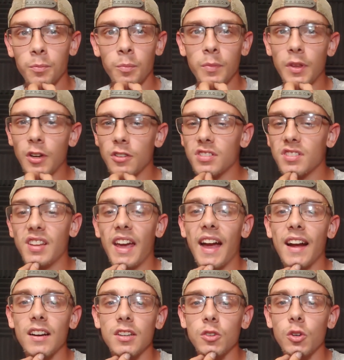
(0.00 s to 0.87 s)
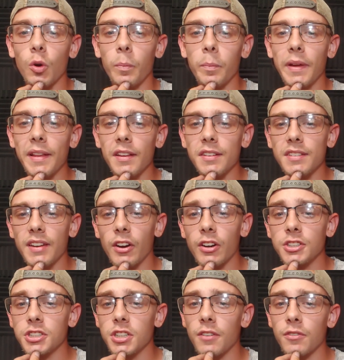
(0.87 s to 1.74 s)
There's tactical
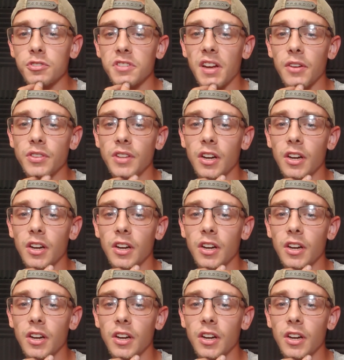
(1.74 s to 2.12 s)
military shovels out